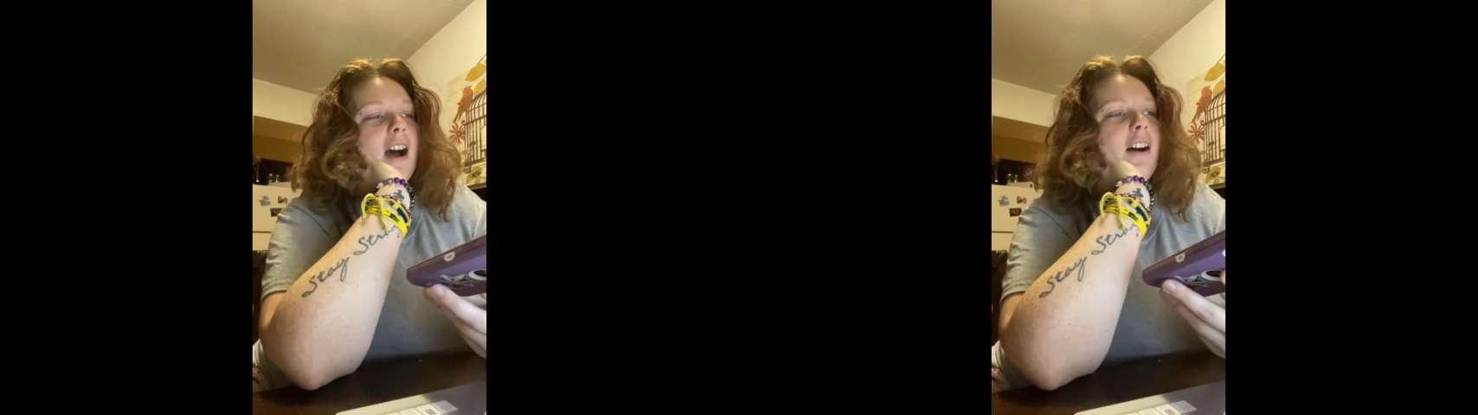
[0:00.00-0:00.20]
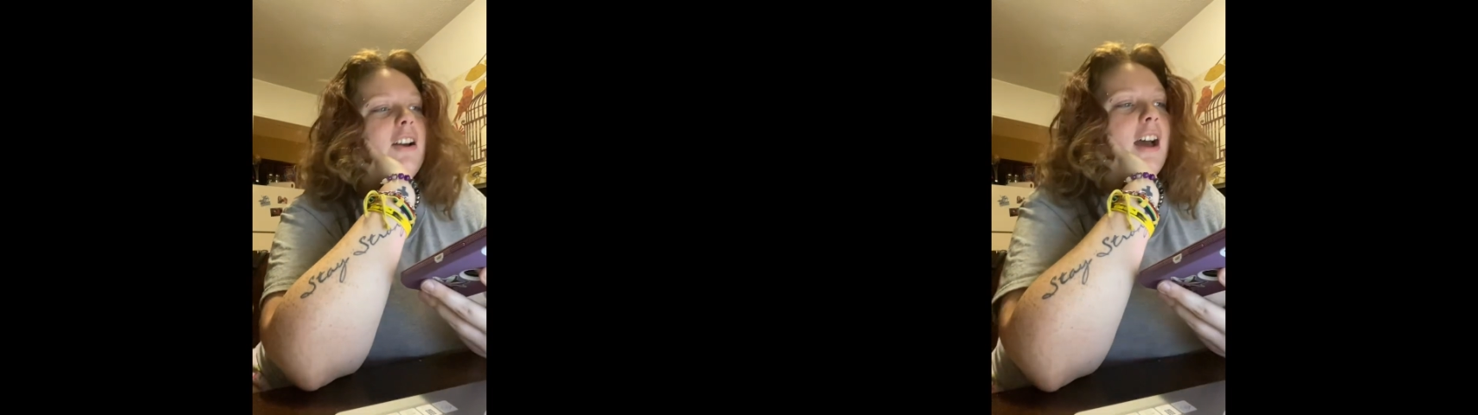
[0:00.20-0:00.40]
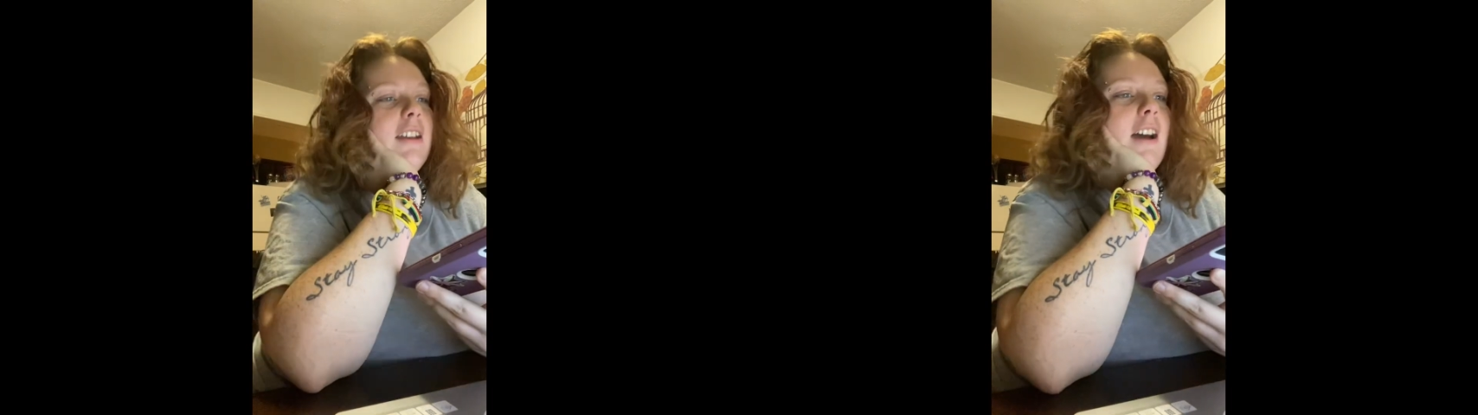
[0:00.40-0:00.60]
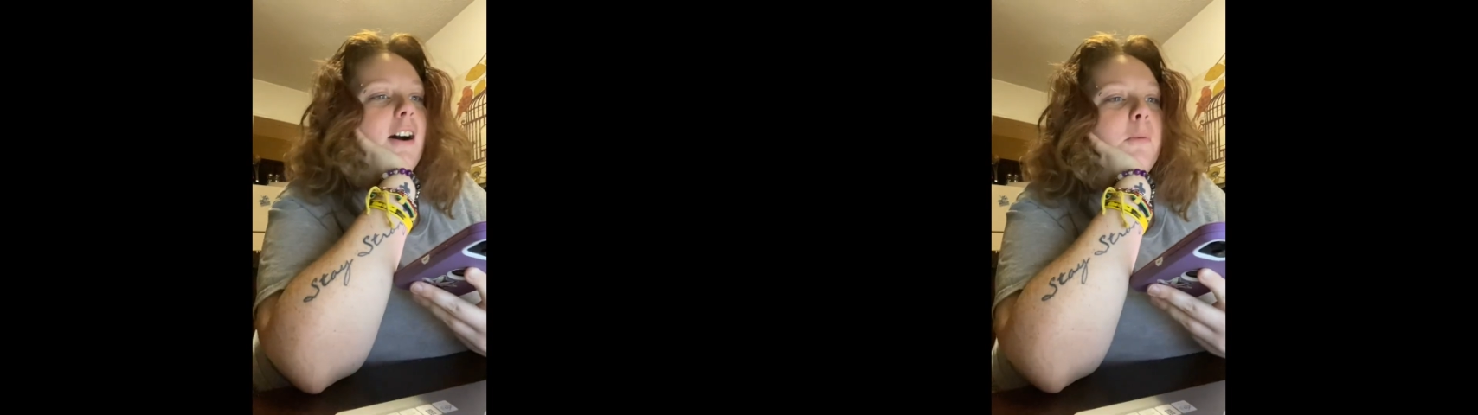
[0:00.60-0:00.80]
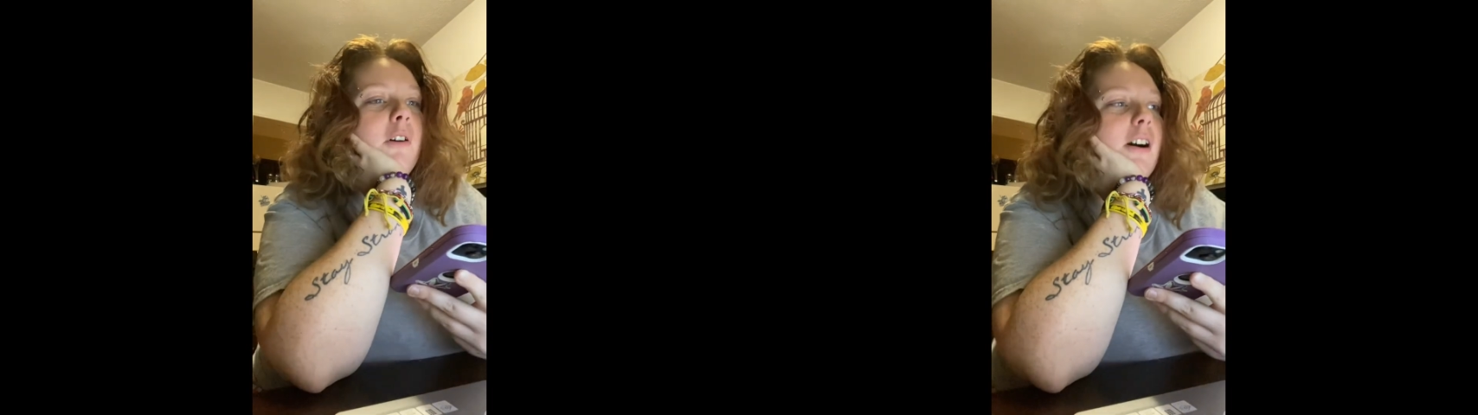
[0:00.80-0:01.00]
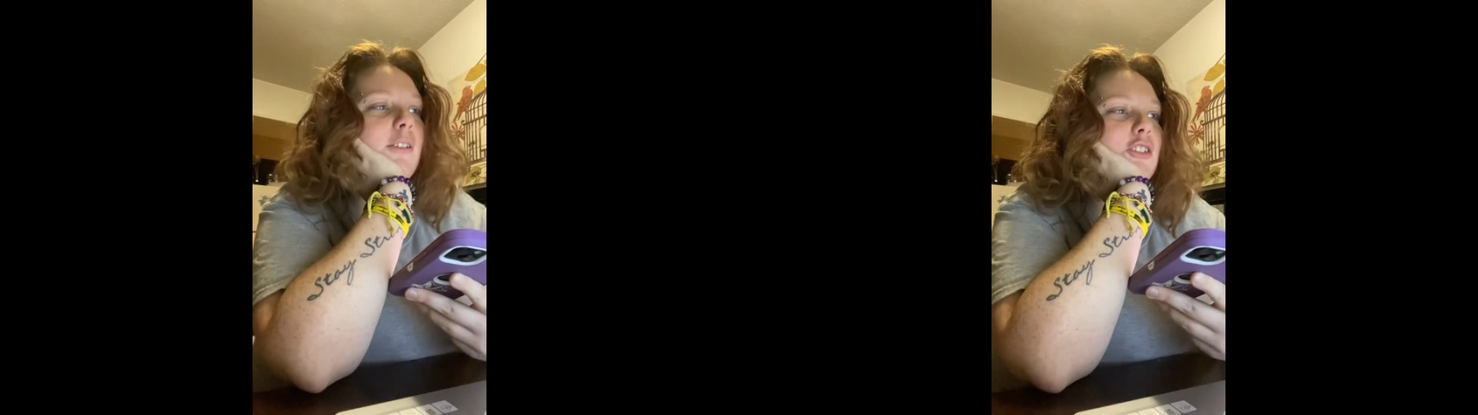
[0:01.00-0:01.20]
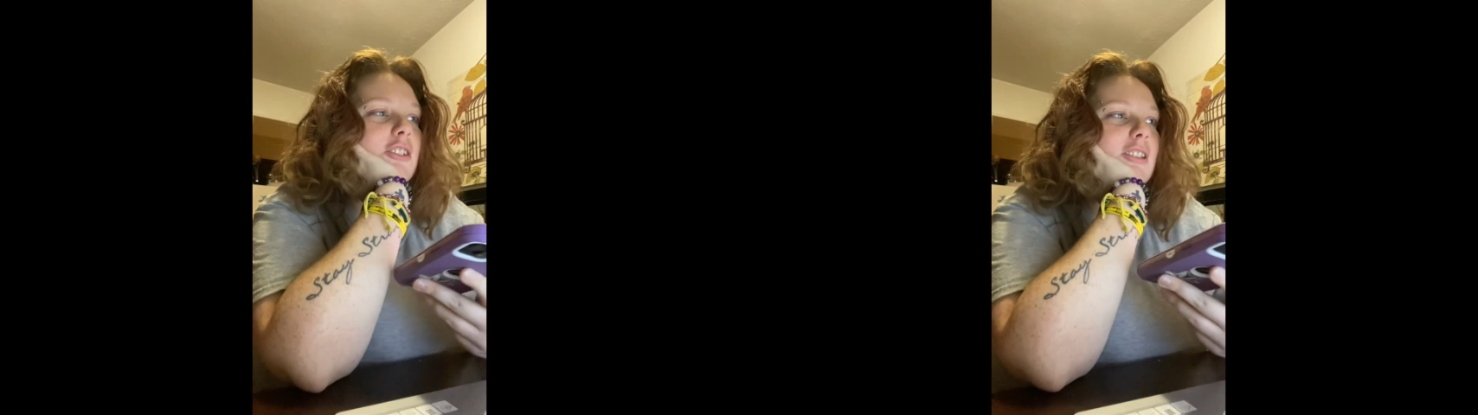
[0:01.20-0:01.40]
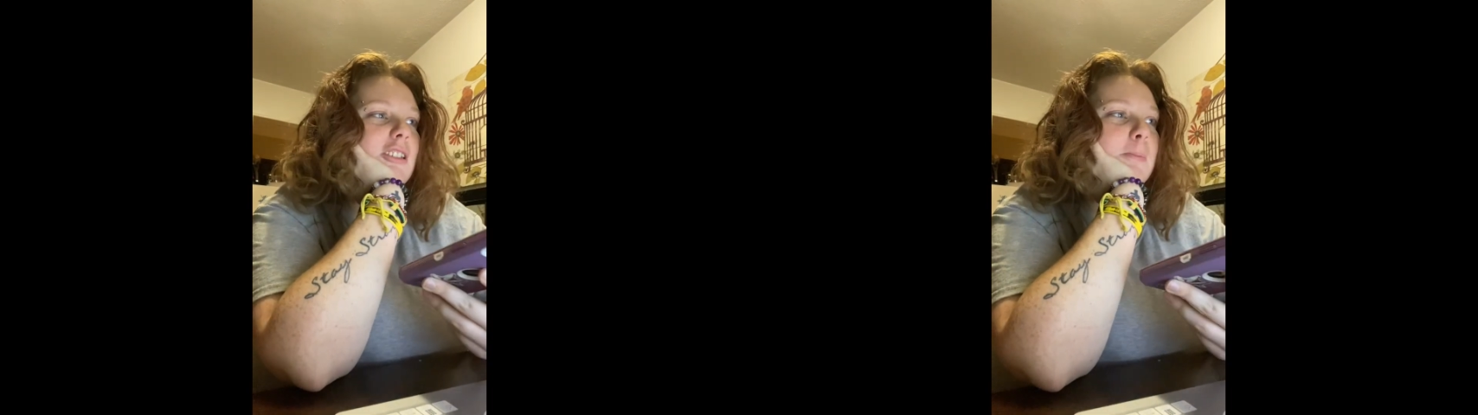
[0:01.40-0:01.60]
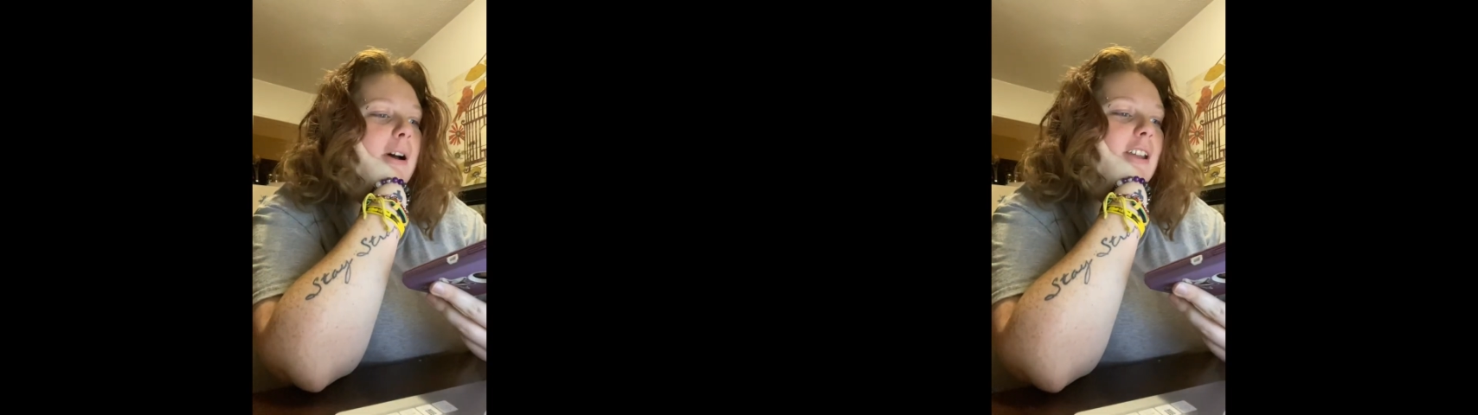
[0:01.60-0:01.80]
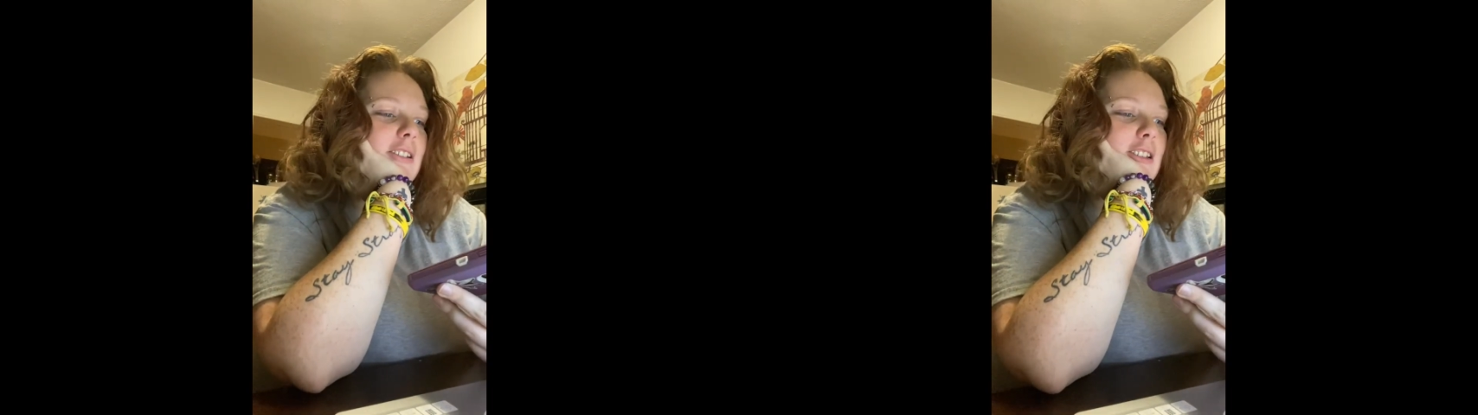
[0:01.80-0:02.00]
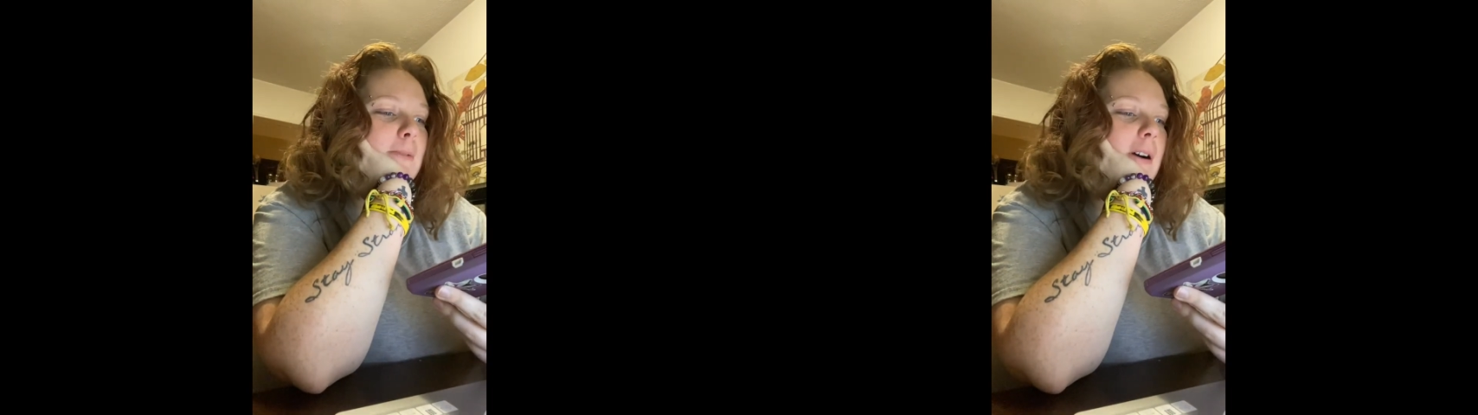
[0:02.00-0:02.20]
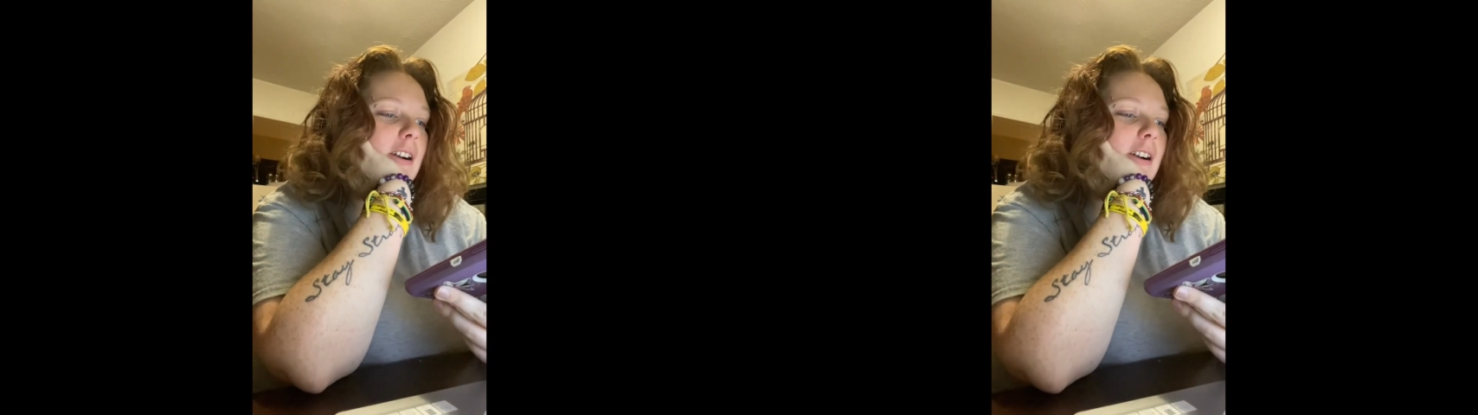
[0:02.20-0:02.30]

Okay, yeah, well, I was just explaining to you my